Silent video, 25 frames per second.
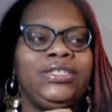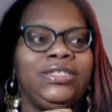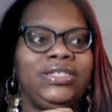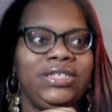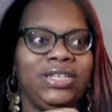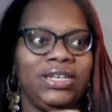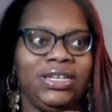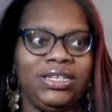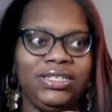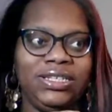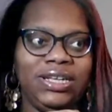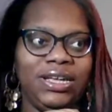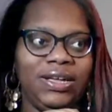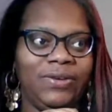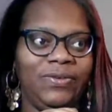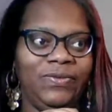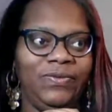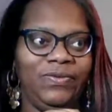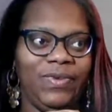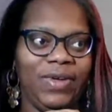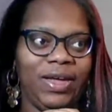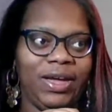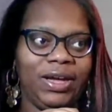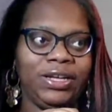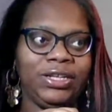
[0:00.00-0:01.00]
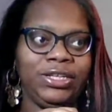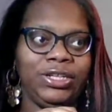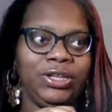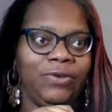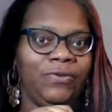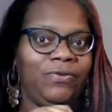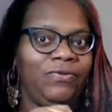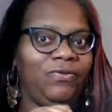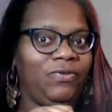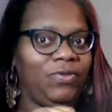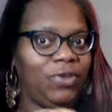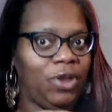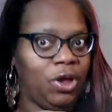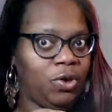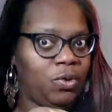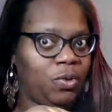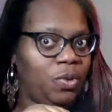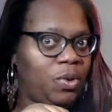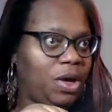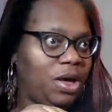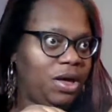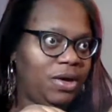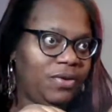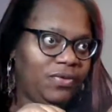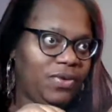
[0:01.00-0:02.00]
does affect the
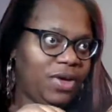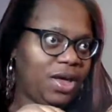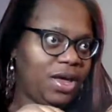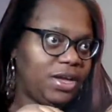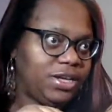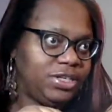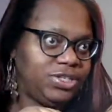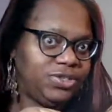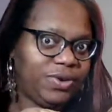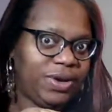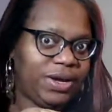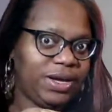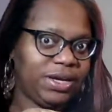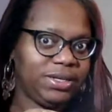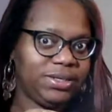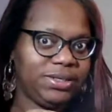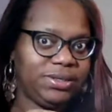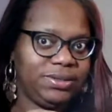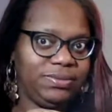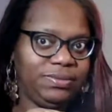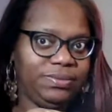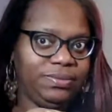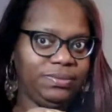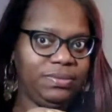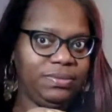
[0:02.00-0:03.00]
flow of contracts.